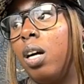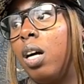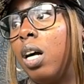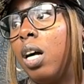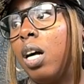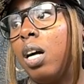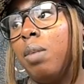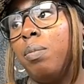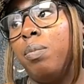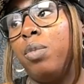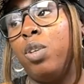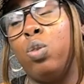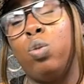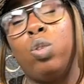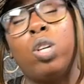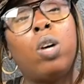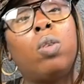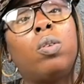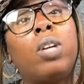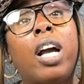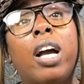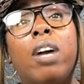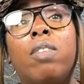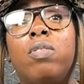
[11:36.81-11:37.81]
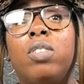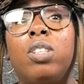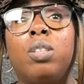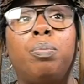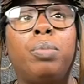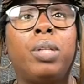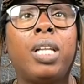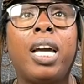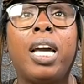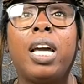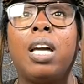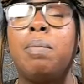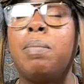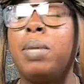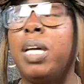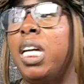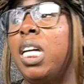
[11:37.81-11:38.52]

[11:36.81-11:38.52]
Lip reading: You don't have to blame